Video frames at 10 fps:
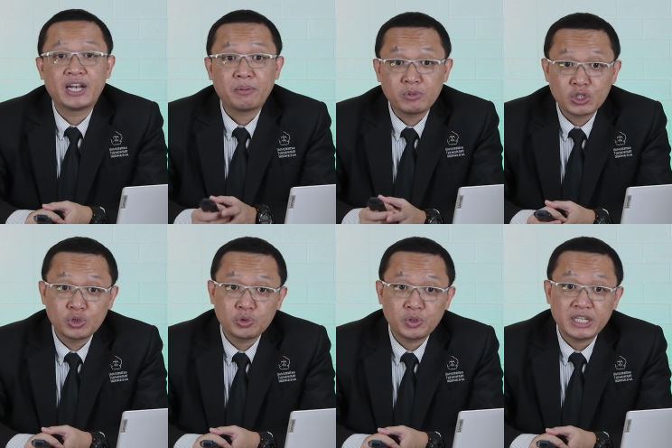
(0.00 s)
Number
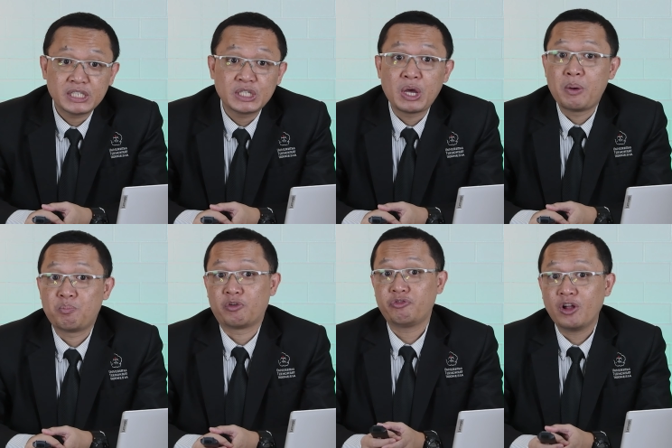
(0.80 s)
two is
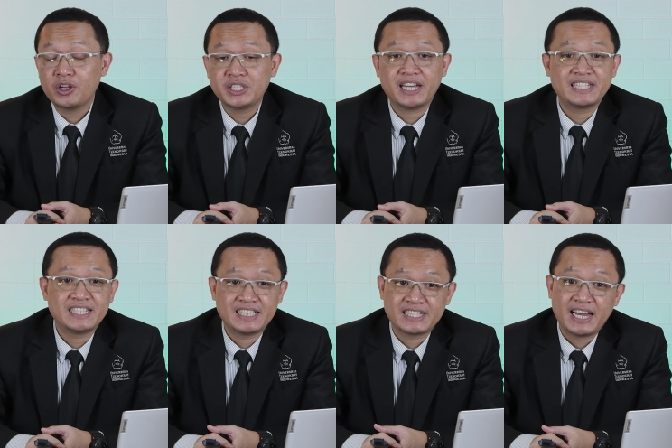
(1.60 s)
morphology and
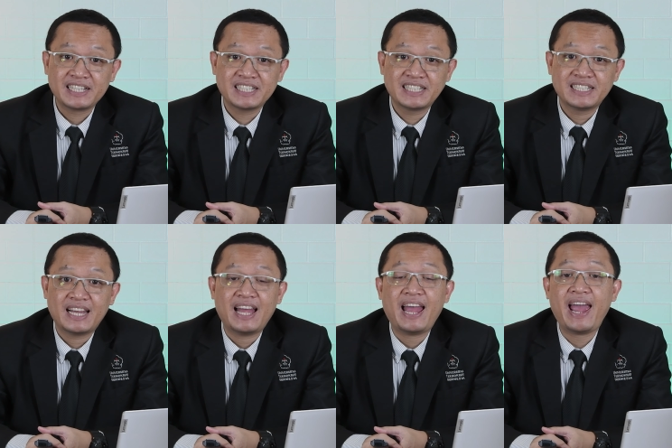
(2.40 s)
syntax.
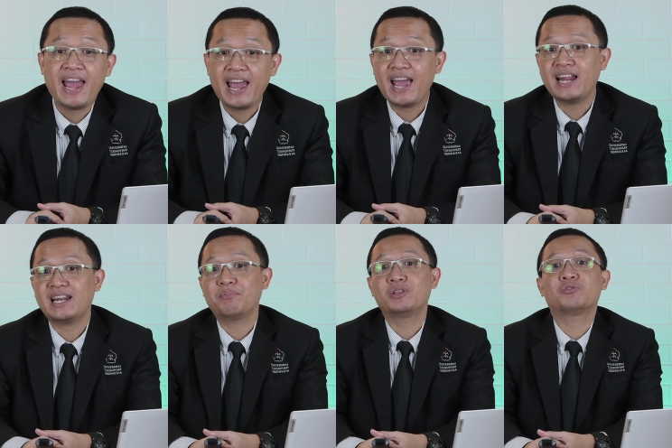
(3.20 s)

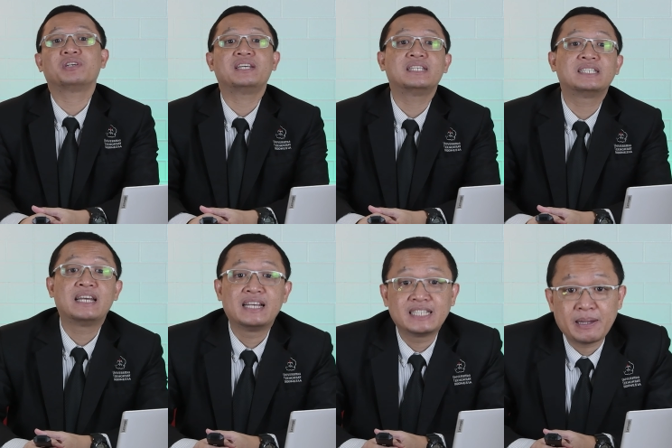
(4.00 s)
And number three
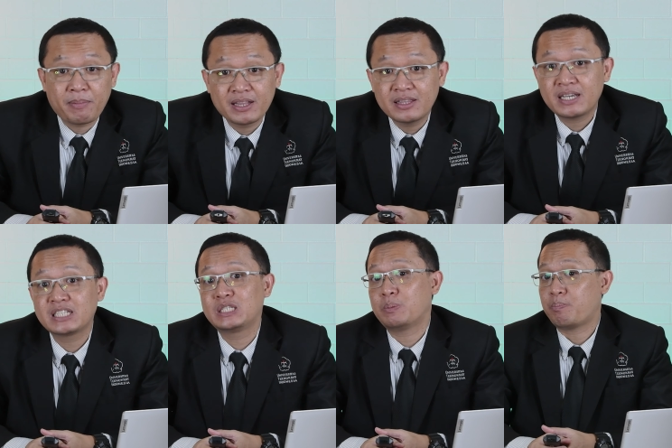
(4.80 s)
is
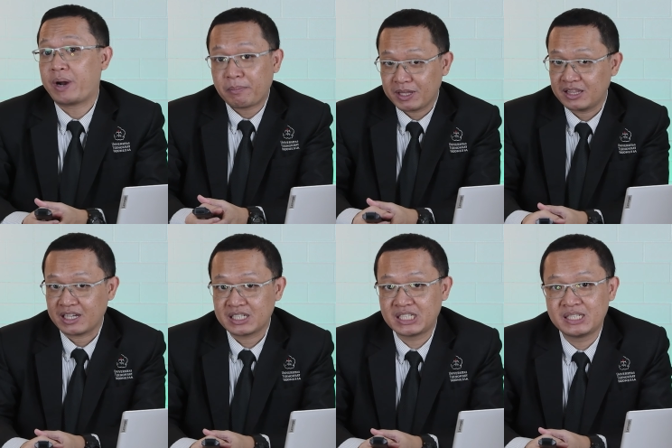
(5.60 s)

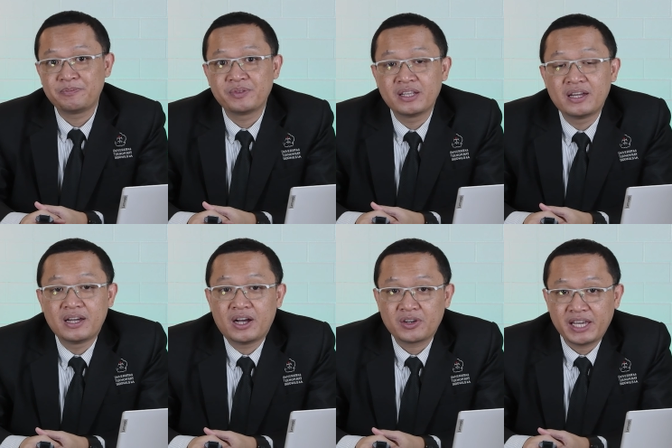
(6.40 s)
semantics-pragmatics.
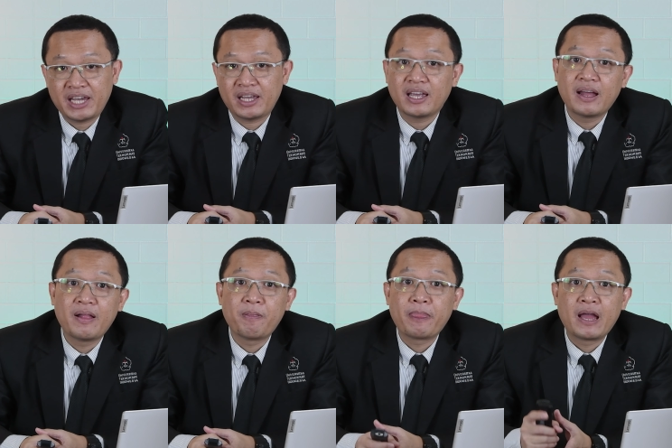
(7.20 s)
Okay,
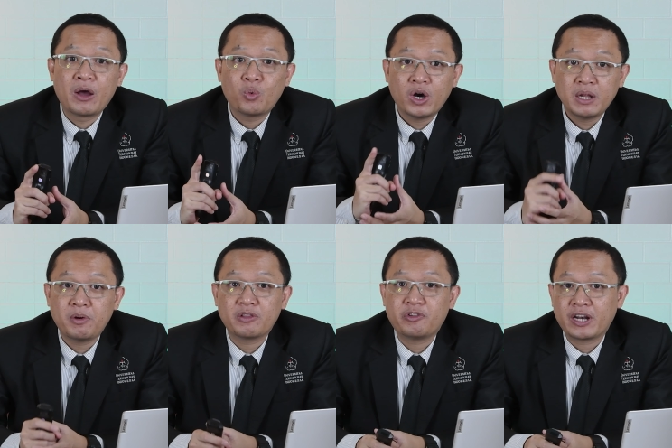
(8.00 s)
what
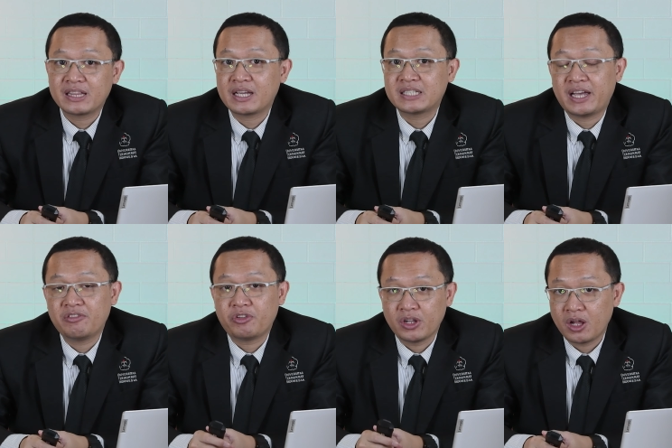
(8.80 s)
about phonetics
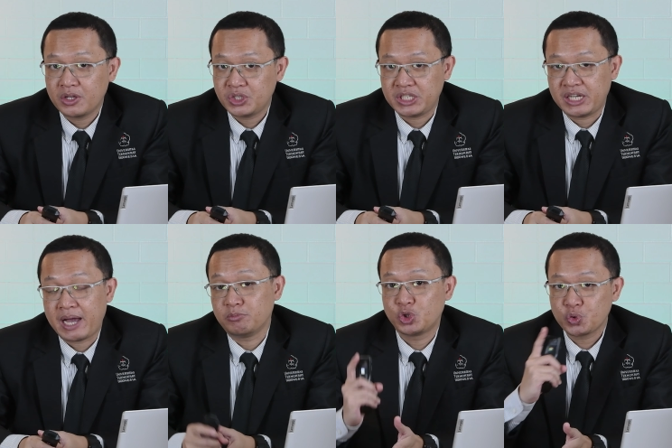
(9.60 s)
and phonology?
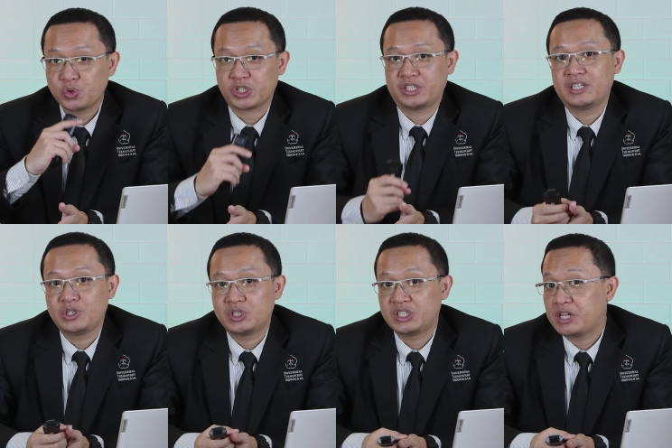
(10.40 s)
I'm sure
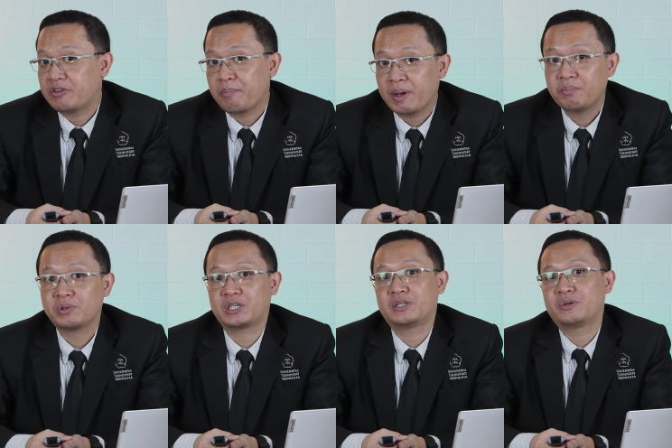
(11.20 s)
you still
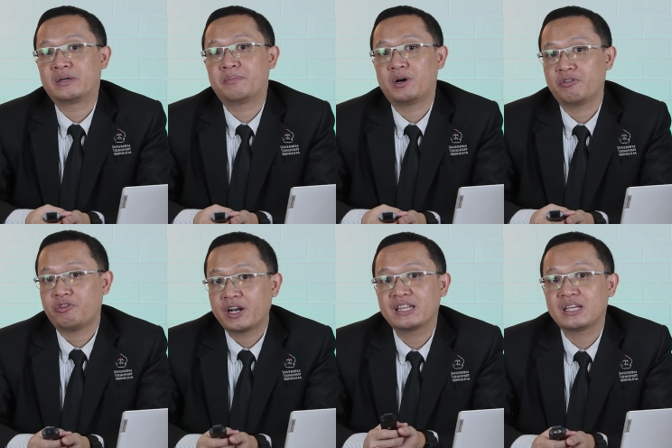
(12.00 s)
remember
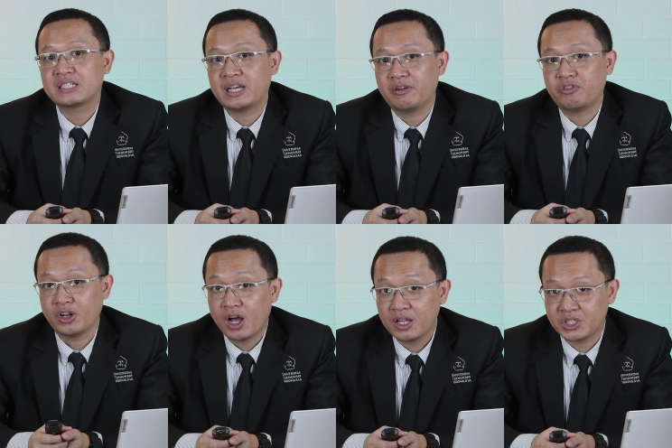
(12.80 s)
about phonetics and
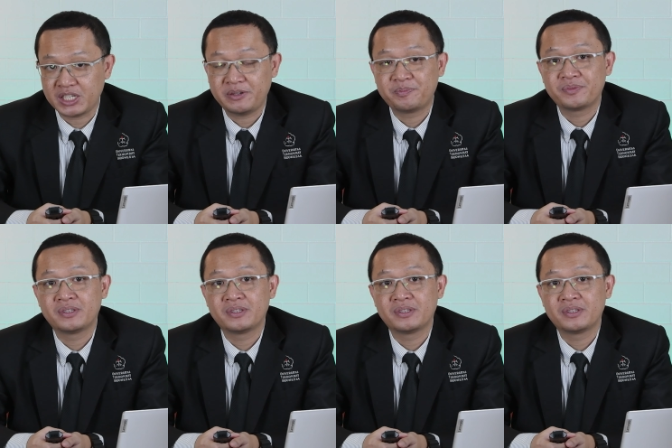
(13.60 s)
phonology.